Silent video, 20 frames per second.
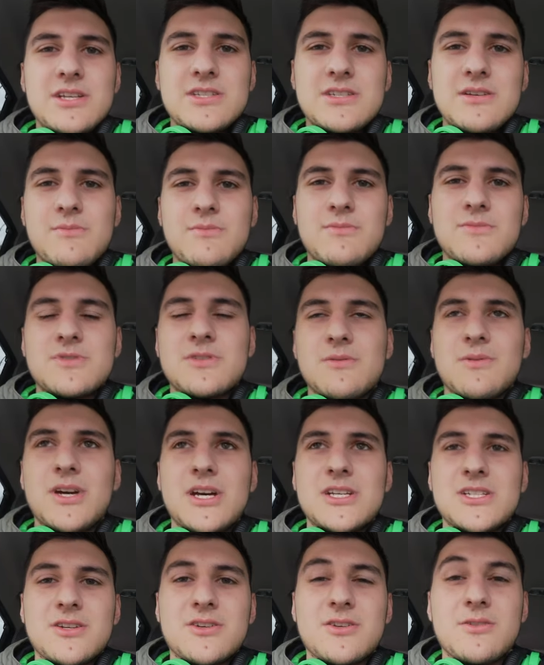like some some
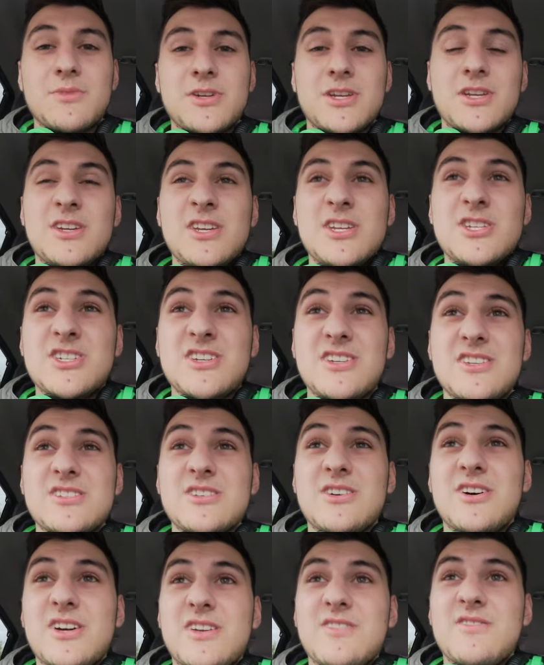guys like Dominik Nitsche and
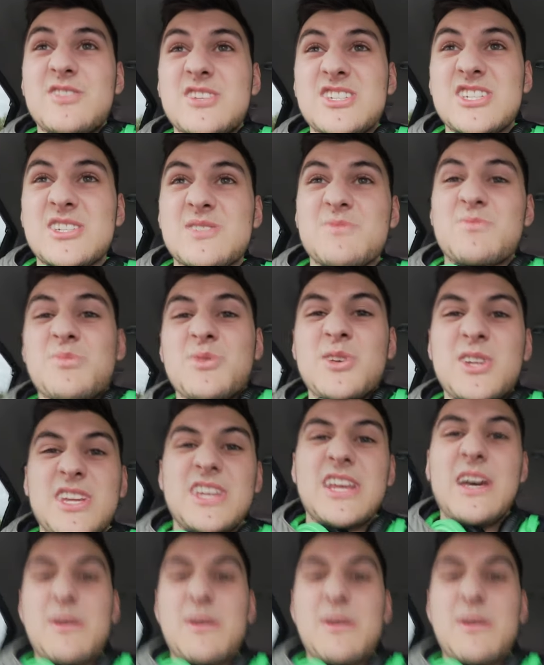so on, which is pretty